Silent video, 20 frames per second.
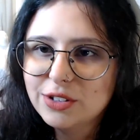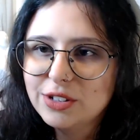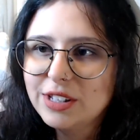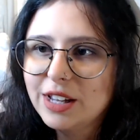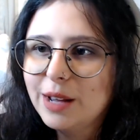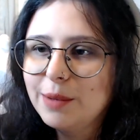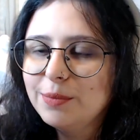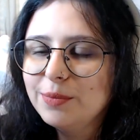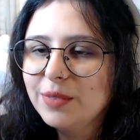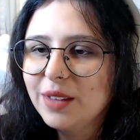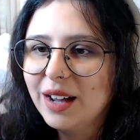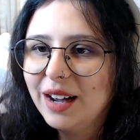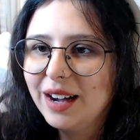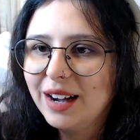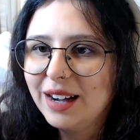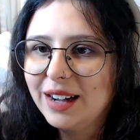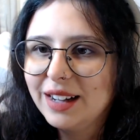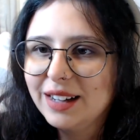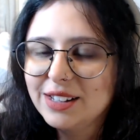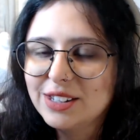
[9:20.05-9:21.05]
to them.
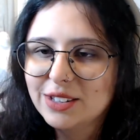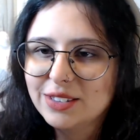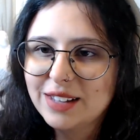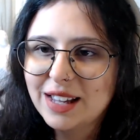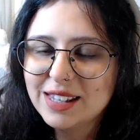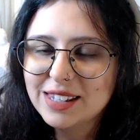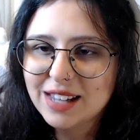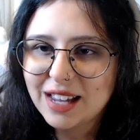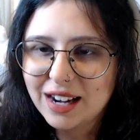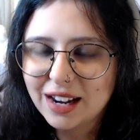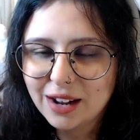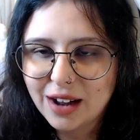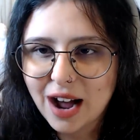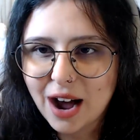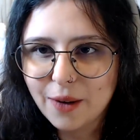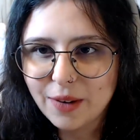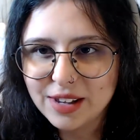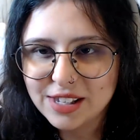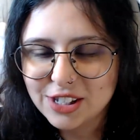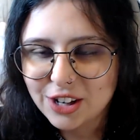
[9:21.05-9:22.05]
So that's kind of
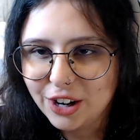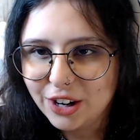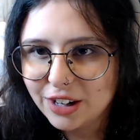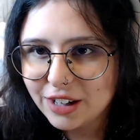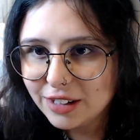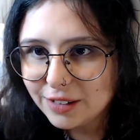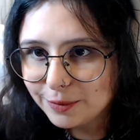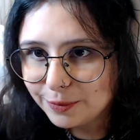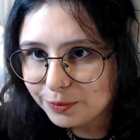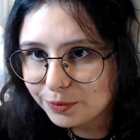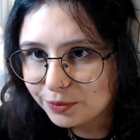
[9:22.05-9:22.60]
how I started.